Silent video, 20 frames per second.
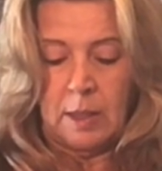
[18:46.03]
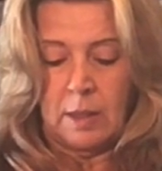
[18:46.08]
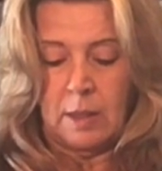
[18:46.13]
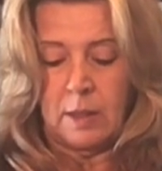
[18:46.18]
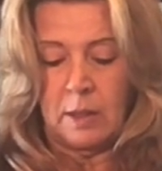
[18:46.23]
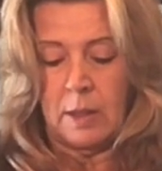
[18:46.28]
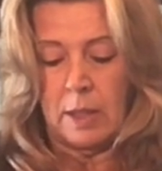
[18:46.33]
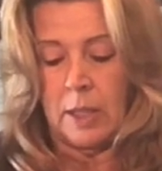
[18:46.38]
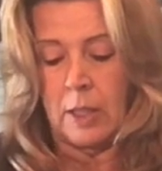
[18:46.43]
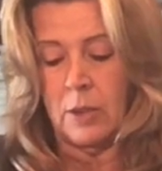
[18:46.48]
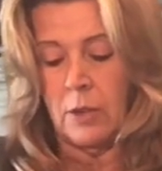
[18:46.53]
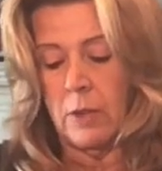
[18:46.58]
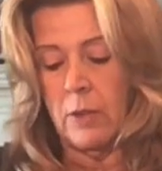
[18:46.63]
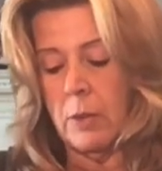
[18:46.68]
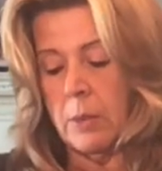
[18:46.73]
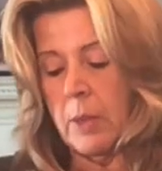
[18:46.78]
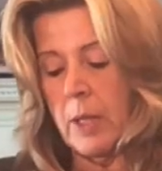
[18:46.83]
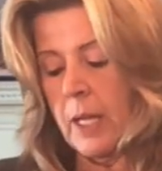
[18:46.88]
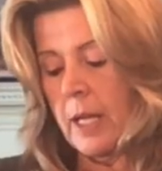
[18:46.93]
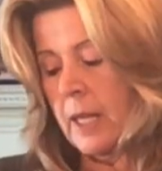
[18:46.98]
I know
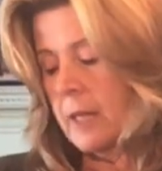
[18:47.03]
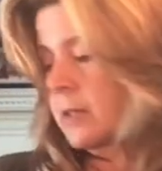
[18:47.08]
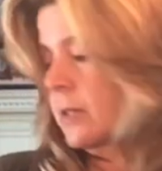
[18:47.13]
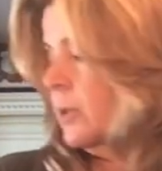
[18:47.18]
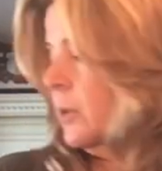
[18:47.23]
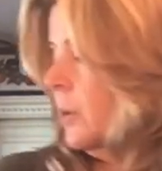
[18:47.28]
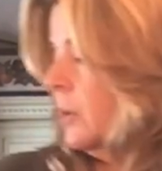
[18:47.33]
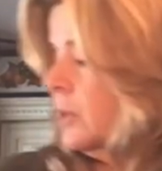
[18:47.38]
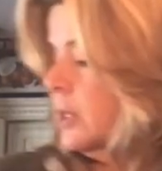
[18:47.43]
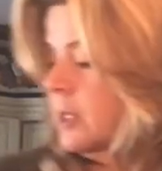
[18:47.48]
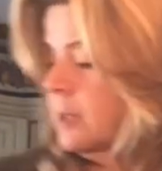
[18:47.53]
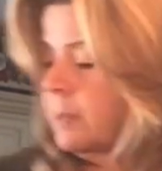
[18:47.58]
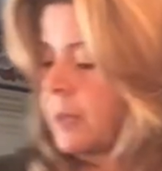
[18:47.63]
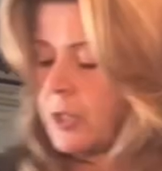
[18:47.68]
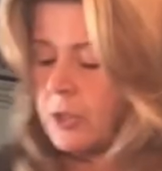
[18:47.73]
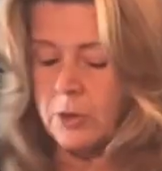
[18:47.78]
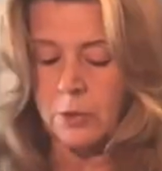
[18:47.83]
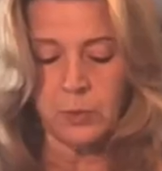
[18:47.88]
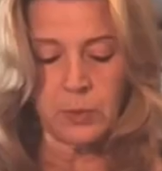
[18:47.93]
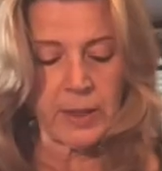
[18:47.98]
everybody has their own
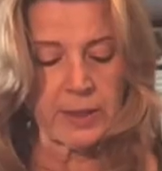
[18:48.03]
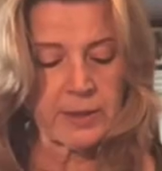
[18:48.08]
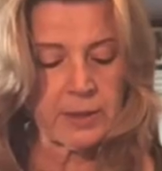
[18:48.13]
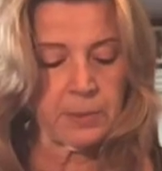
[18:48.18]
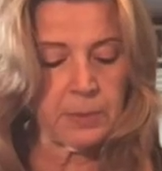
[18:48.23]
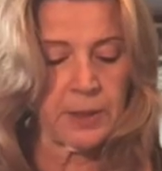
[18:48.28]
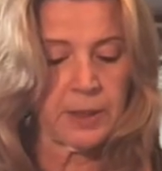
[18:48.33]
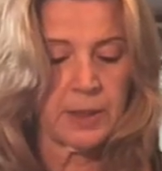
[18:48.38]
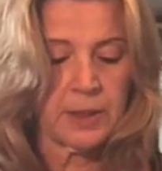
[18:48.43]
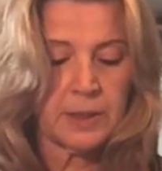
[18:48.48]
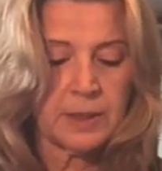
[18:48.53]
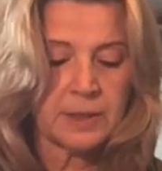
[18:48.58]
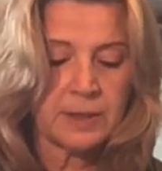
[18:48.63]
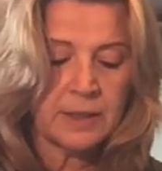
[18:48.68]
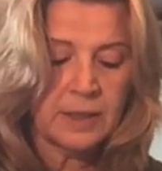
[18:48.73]
special recipes